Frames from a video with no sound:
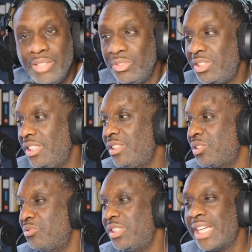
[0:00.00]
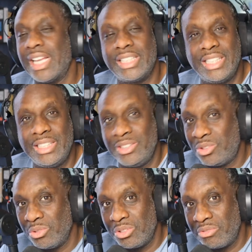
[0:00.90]
Even Jesus
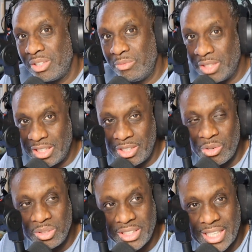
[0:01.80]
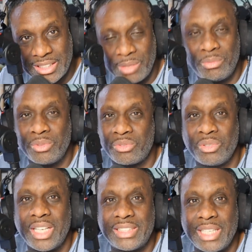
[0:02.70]
retaliated to a degree. Didn't he go into that temple and
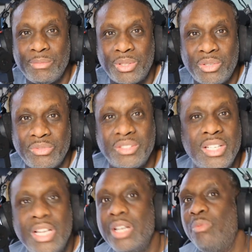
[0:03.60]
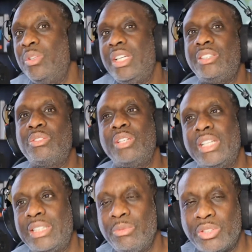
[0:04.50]
throw that table over when they saw
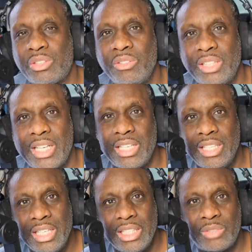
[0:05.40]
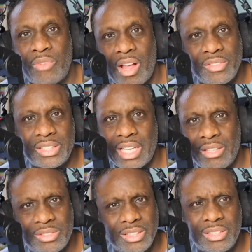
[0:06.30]
that they was turning his father's
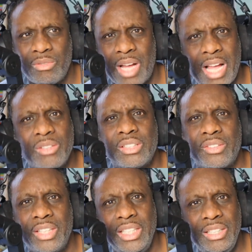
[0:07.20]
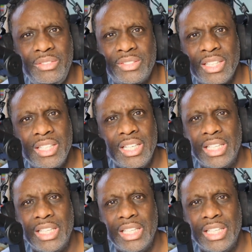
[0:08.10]
house into a house of thieves?